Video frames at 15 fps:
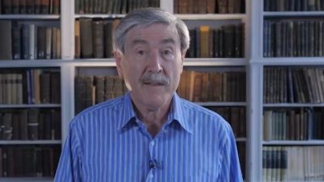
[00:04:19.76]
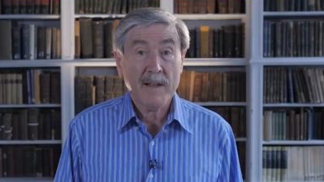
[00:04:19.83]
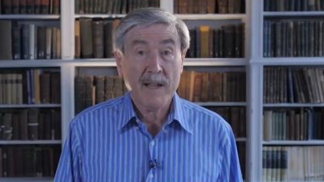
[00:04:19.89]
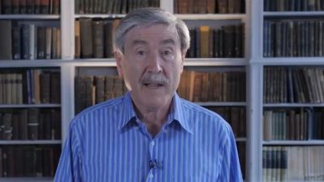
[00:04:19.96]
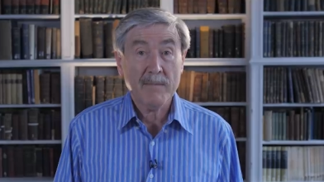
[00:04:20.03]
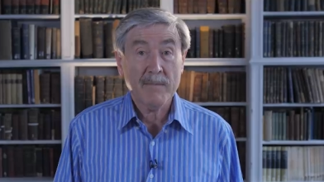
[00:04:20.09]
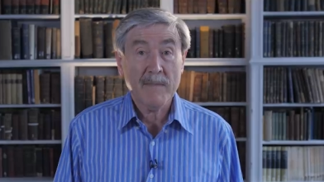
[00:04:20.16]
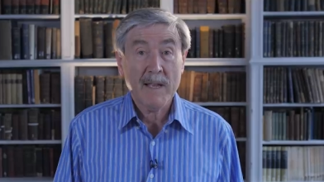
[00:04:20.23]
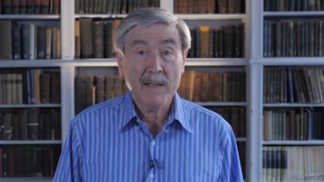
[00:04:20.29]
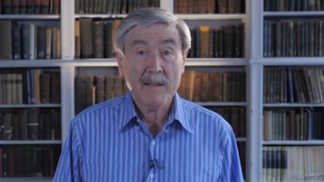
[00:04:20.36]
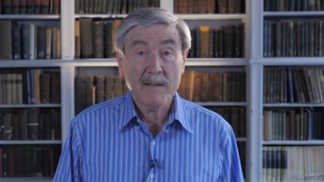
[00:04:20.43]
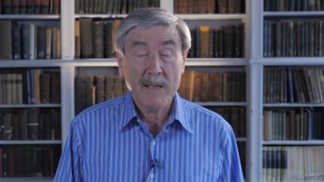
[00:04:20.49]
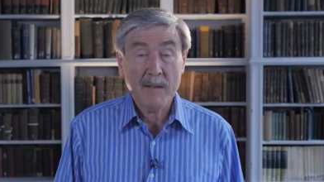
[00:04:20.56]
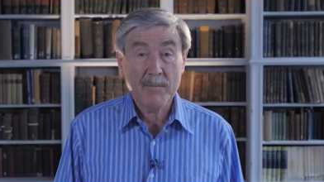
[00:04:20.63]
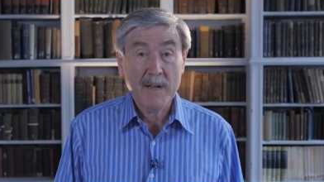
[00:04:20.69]
that I'm
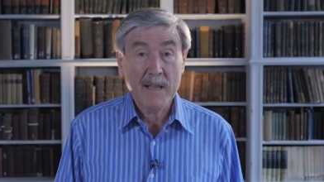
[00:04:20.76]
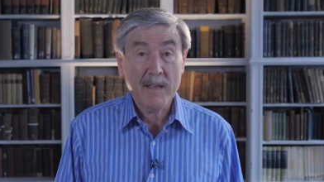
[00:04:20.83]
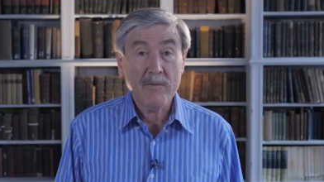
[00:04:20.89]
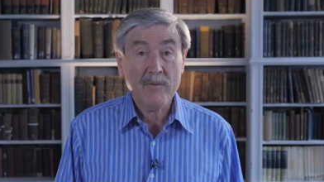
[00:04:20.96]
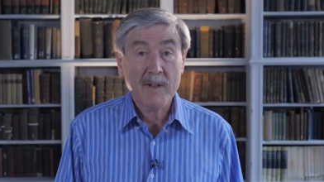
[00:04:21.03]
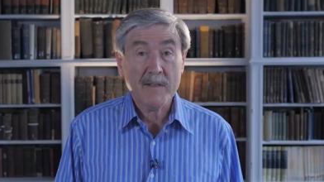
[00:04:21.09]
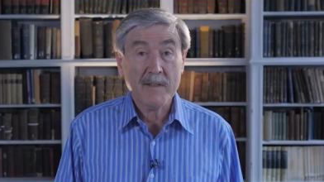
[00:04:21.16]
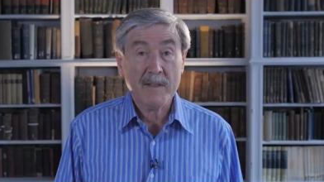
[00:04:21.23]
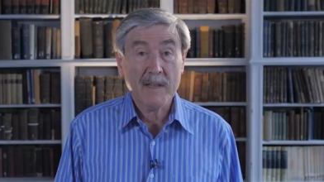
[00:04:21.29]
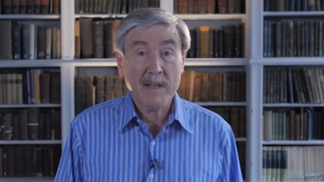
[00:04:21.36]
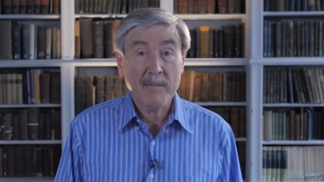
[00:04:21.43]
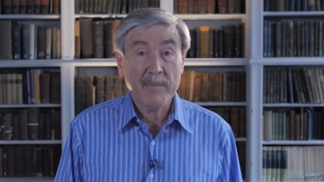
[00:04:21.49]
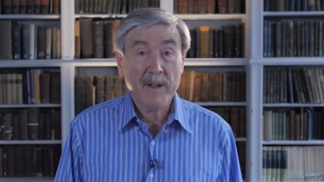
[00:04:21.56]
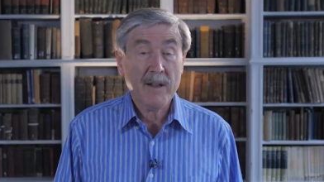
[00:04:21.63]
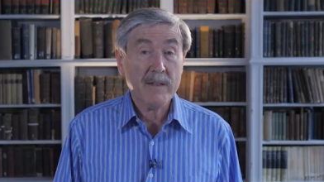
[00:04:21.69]
deeply interested
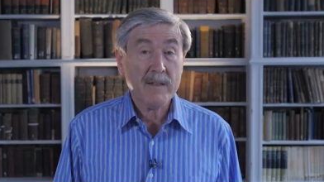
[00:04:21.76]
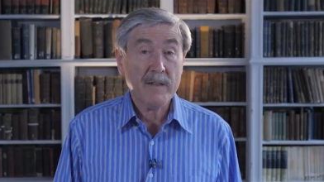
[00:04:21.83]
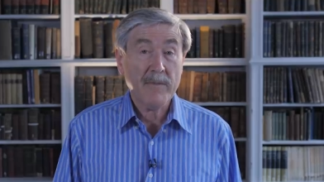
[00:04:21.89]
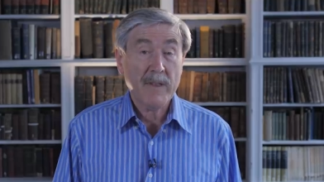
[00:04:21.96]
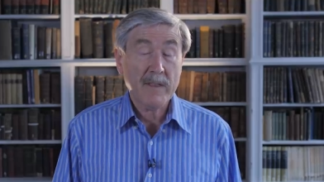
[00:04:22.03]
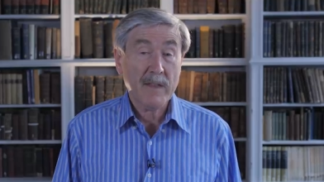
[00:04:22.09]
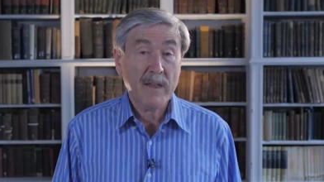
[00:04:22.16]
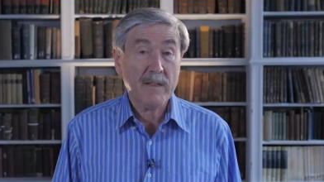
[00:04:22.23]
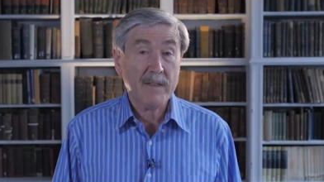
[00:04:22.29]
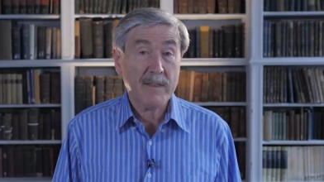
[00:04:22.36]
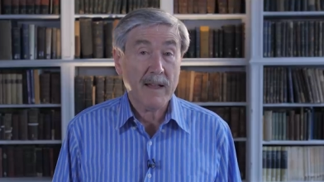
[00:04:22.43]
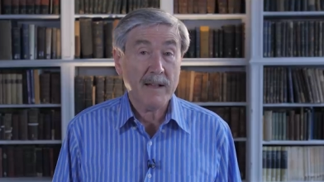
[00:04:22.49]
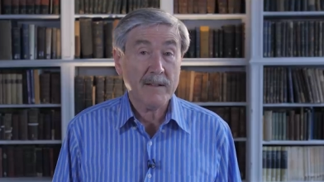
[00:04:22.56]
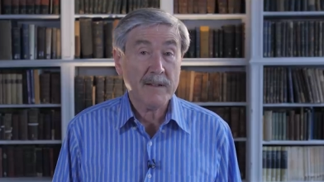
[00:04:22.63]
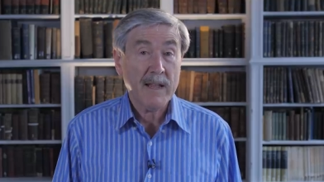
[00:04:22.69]
in because if it turns
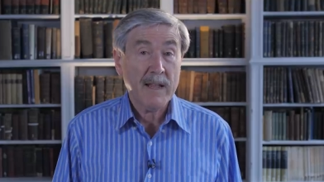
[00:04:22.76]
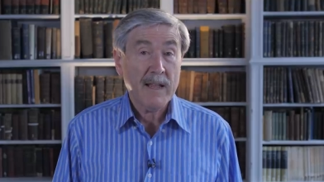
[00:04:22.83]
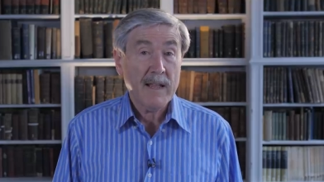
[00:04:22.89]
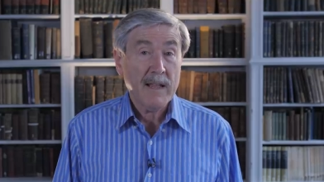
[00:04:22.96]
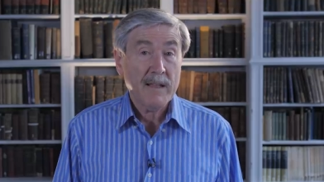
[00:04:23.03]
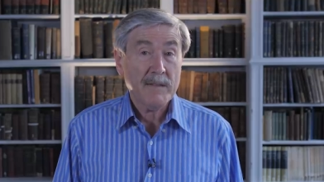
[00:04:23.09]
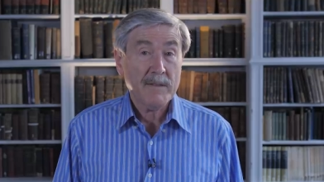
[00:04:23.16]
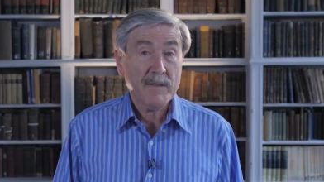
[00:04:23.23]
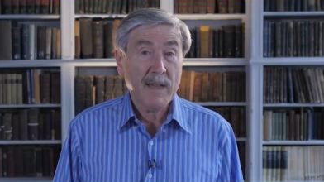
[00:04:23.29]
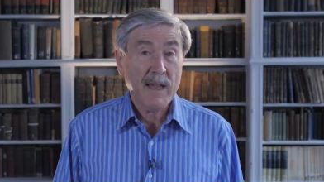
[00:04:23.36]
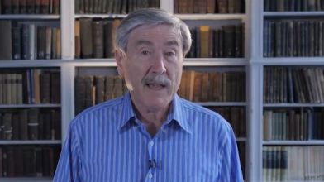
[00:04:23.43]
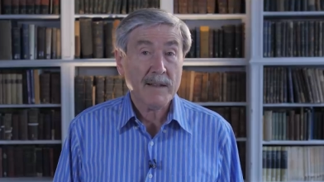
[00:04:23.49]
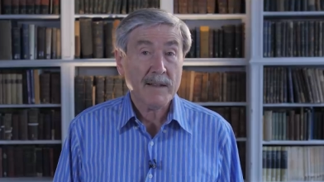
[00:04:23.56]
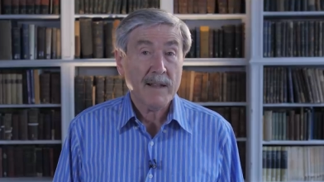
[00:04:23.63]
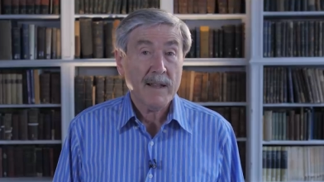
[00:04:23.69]
out
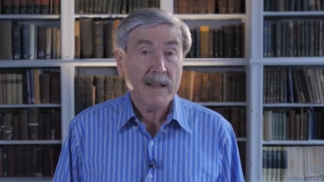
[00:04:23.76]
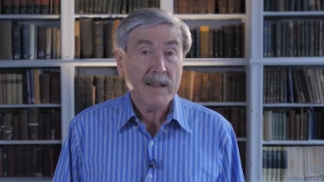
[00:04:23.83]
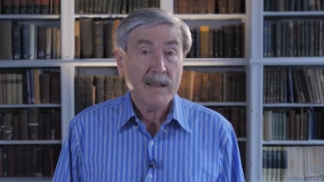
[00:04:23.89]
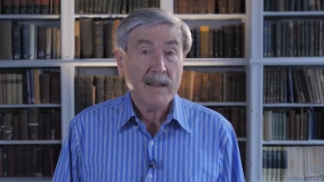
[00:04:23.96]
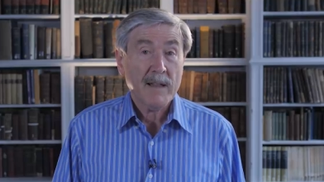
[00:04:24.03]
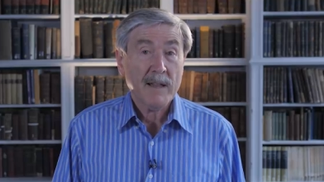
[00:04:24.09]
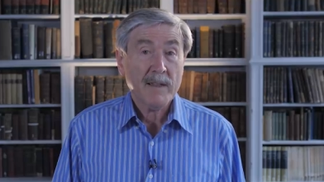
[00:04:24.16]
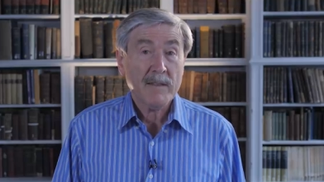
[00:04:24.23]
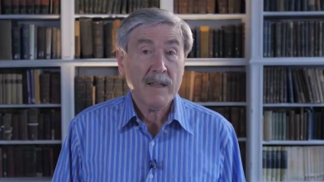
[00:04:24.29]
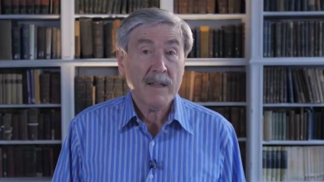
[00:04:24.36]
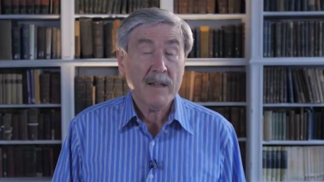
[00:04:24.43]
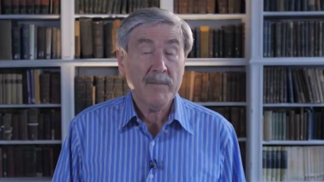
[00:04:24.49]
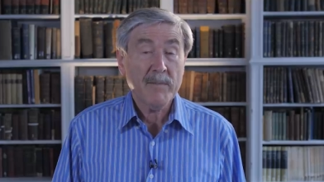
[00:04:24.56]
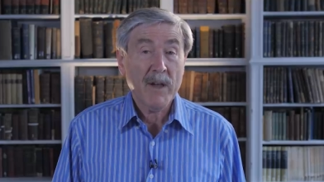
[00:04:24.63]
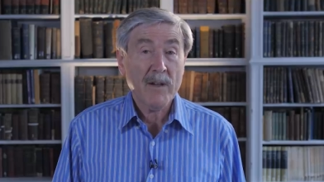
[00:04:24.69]
that uh,
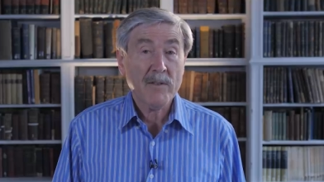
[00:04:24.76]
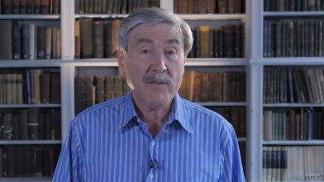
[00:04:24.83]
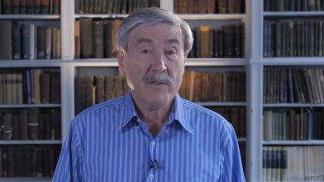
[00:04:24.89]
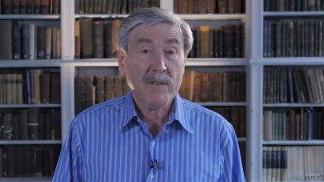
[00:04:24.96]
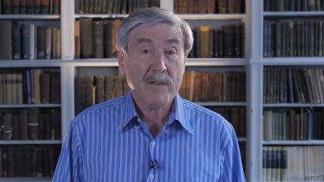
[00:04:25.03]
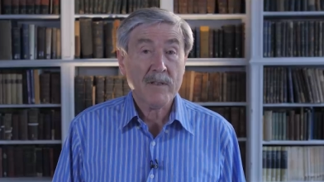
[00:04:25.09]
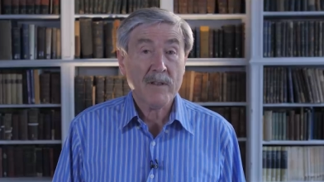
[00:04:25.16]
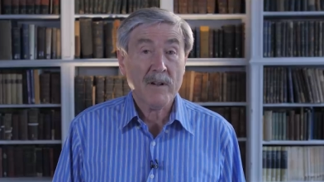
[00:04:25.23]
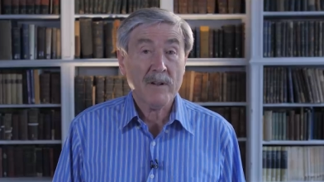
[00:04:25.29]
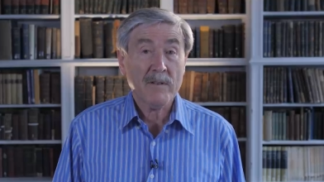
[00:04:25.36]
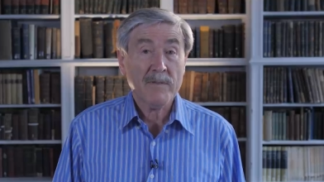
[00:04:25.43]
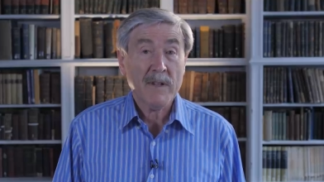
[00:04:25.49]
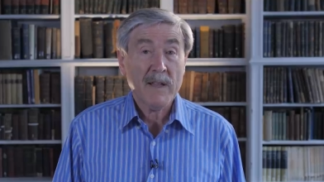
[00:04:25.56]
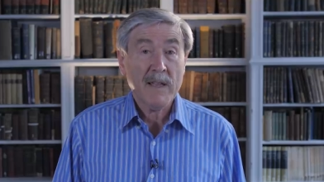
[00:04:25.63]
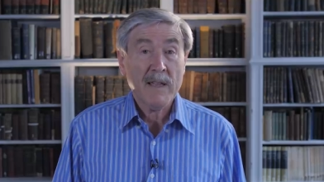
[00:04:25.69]
the emergence
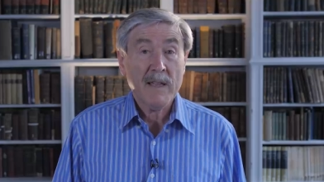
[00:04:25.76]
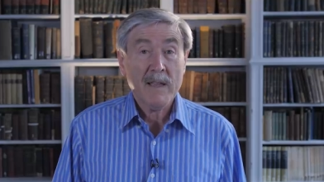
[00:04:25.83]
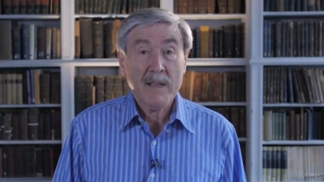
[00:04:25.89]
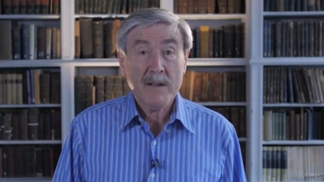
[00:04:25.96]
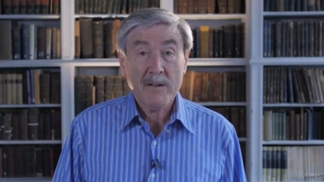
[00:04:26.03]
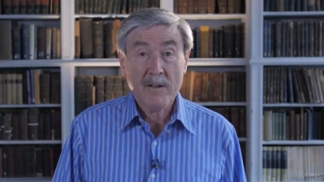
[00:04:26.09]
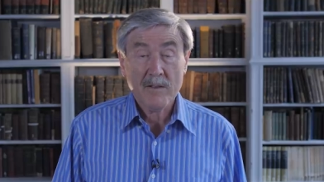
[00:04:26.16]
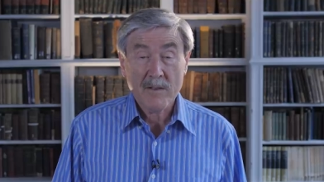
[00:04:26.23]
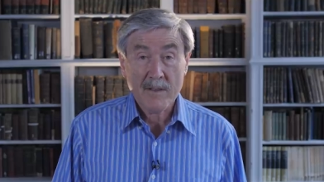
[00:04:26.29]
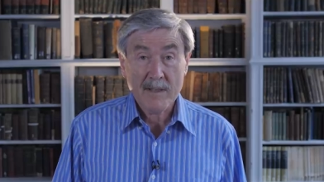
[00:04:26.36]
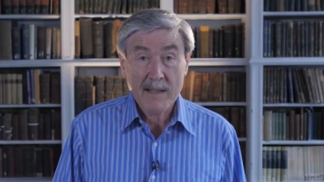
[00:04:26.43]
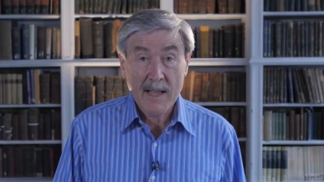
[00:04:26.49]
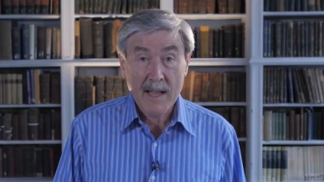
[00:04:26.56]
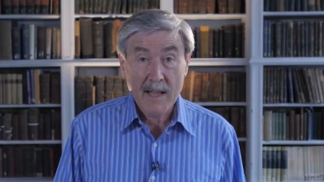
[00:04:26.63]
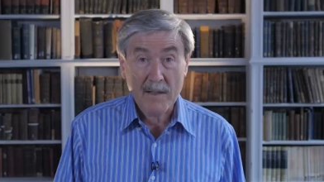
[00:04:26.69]
of not
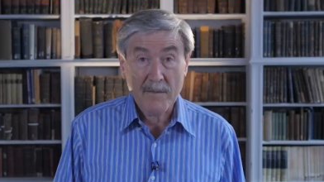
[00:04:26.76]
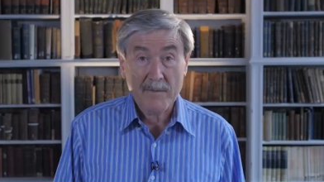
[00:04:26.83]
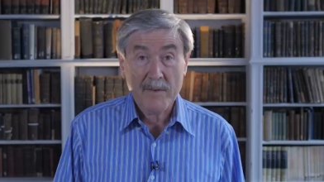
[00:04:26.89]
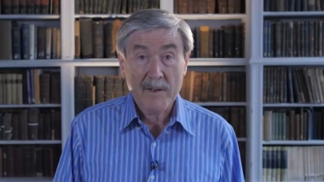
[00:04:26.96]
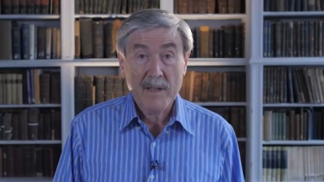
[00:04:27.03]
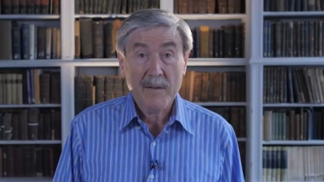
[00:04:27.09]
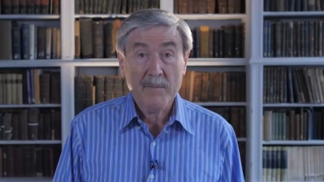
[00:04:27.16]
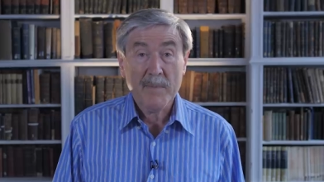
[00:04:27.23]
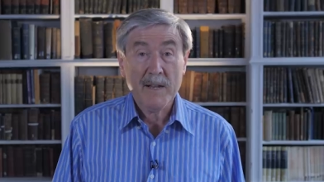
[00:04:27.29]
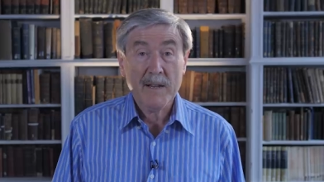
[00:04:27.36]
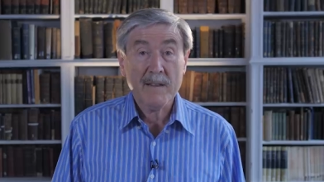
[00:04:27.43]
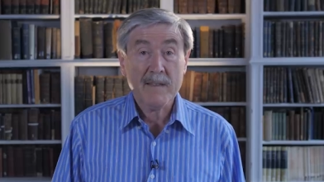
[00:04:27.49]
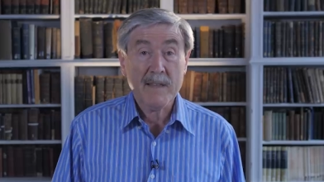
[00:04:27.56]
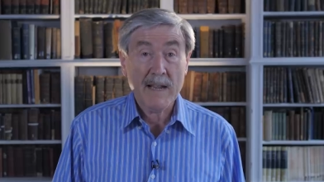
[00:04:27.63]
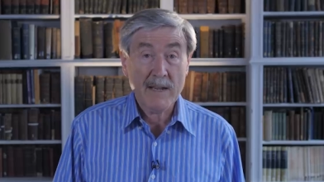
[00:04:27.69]
just life but
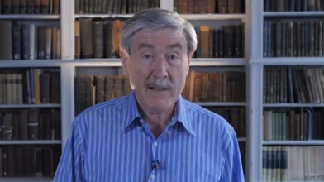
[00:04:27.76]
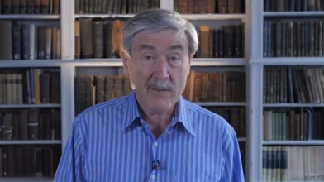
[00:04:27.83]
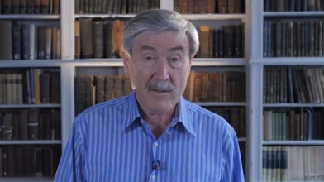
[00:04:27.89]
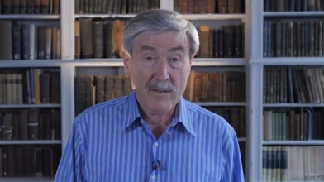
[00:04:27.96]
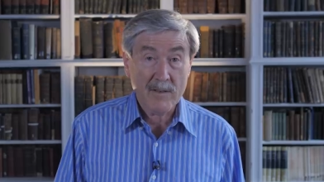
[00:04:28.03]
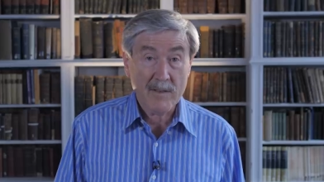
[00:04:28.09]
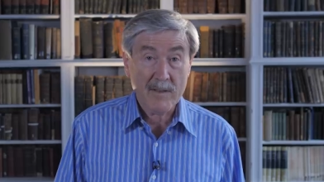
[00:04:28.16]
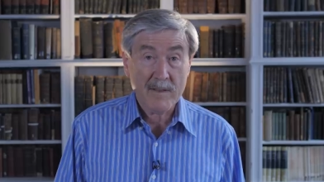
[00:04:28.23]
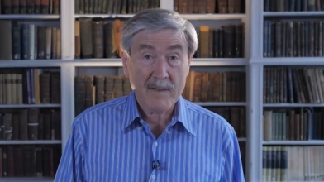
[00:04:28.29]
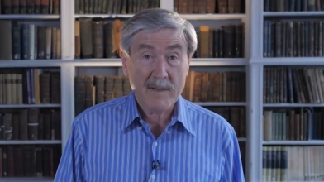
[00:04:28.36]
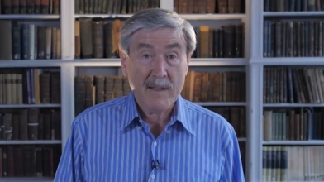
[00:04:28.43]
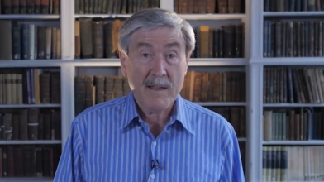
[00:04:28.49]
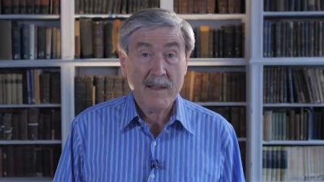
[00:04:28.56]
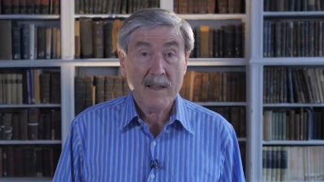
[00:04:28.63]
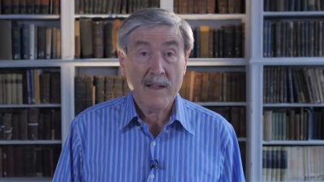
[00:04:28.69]
intelligence,
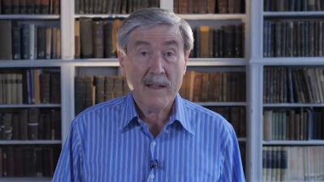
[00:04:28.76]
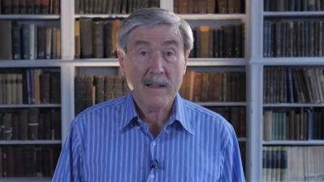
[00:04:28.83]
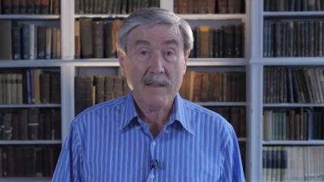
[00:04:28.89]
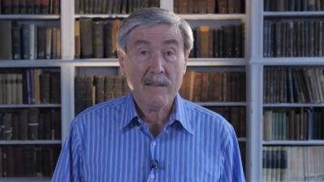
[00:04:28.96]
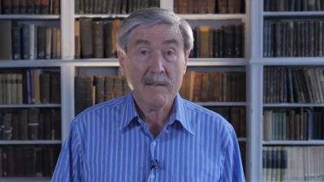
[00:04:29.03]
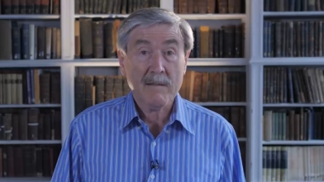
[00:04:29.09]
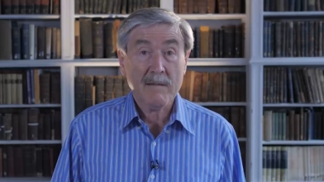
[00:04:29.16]
uh,